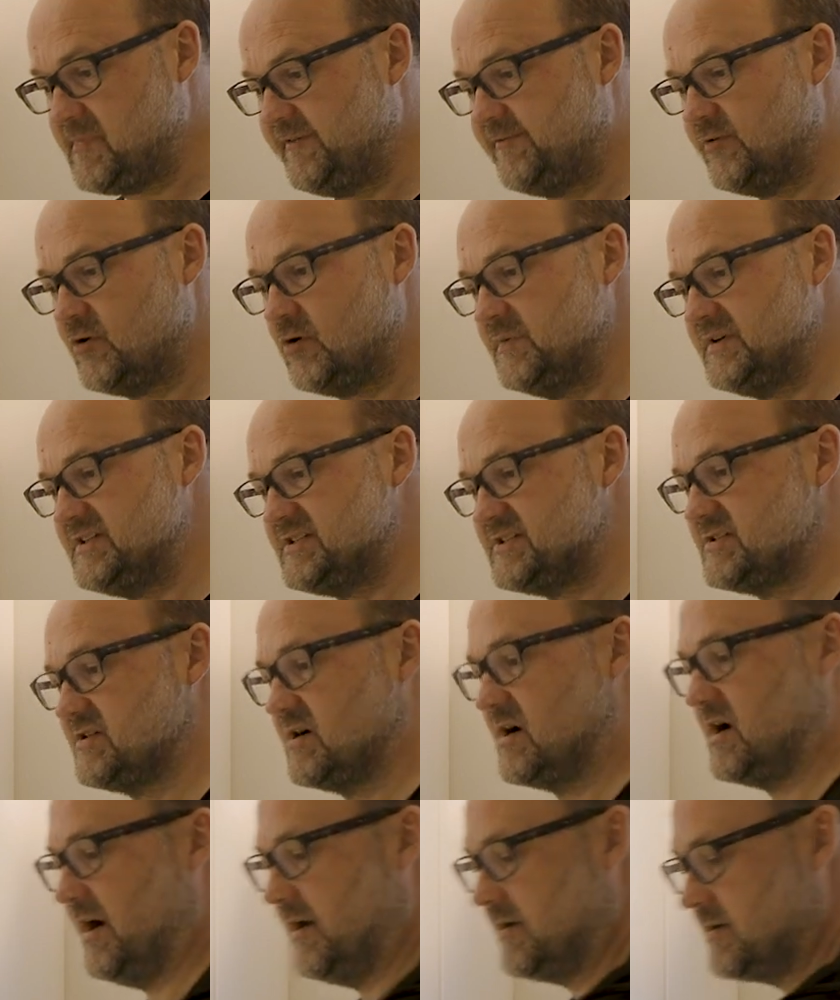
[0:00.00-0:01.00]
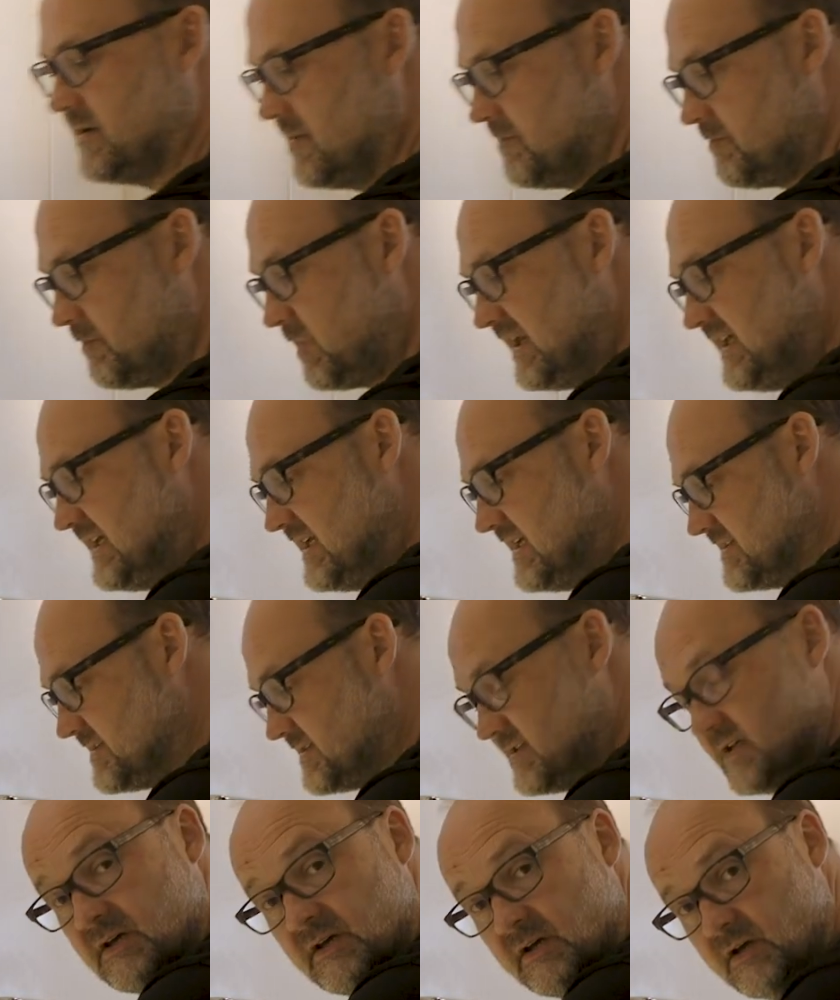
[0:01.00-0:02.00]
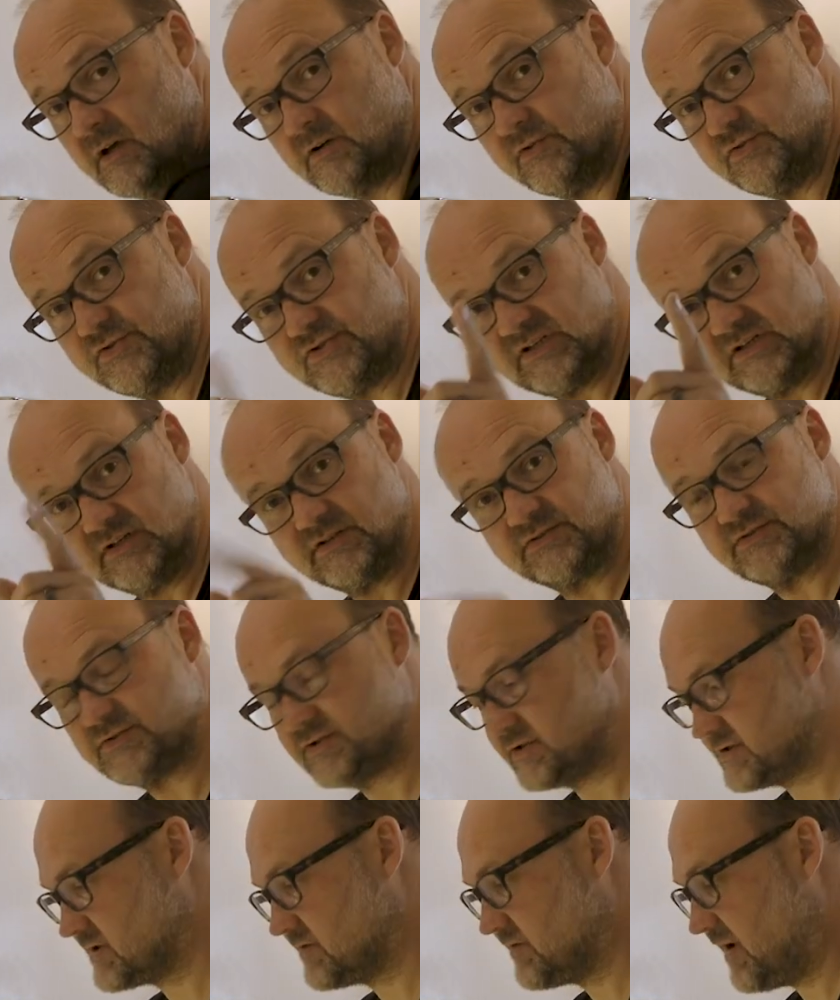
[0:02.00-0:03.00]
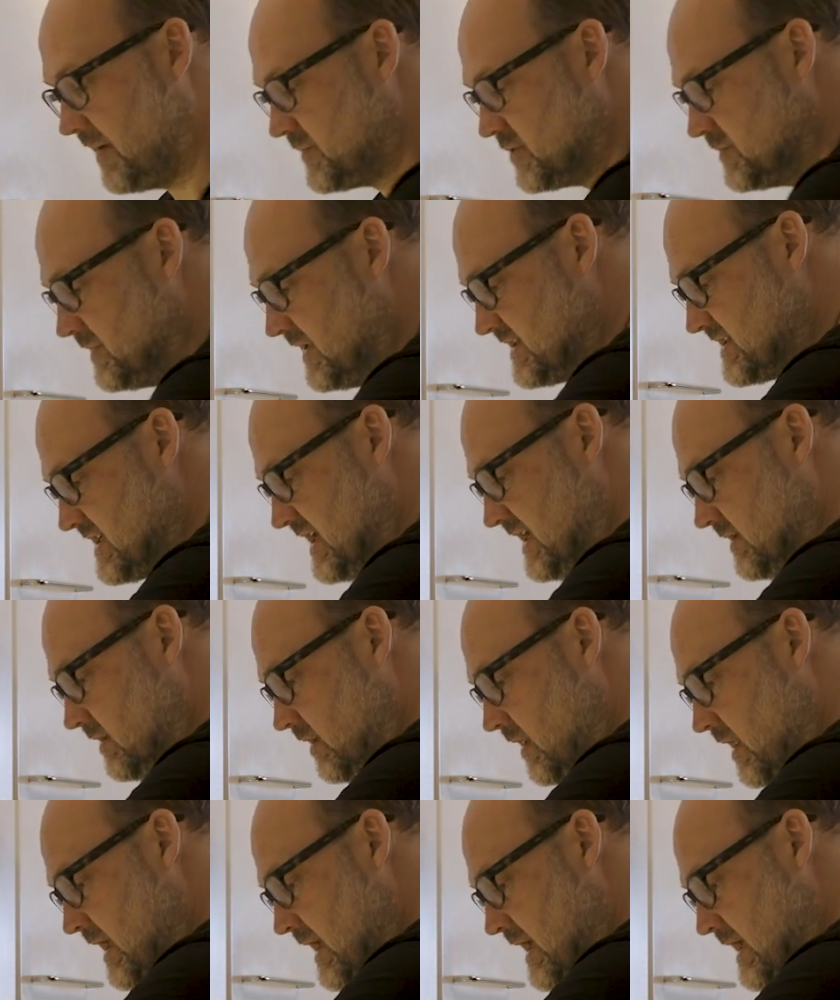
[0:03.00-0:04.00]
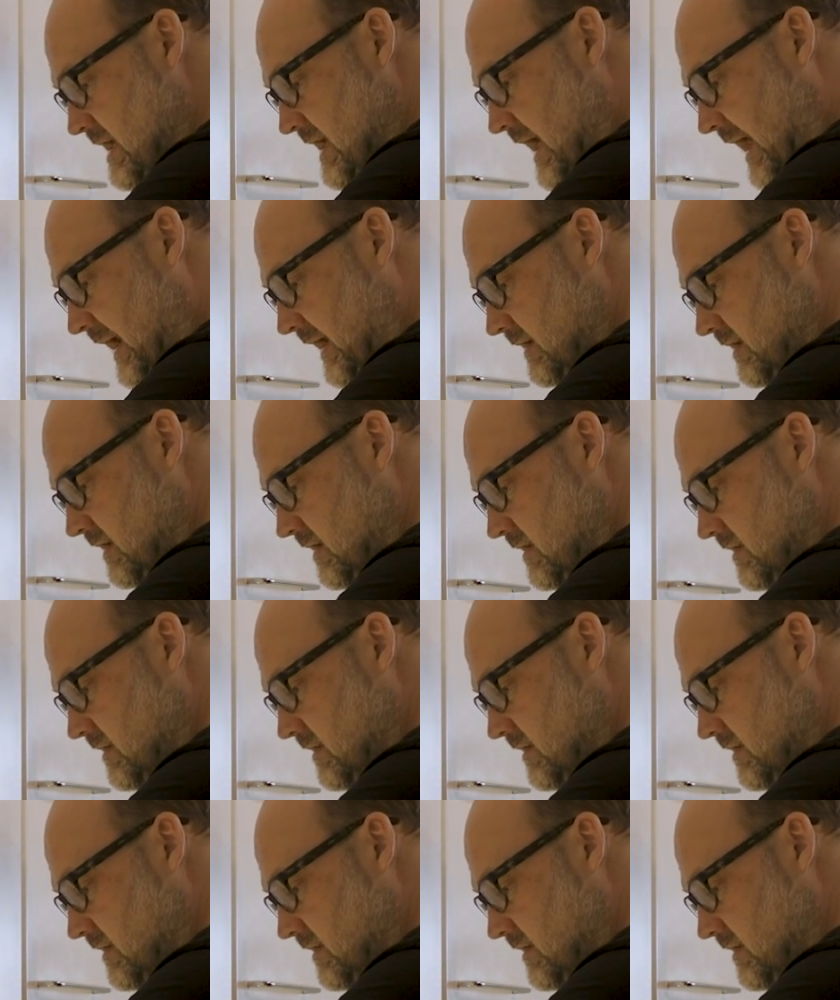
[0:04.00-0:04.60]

before we start, please consider to subscribe to my channel and,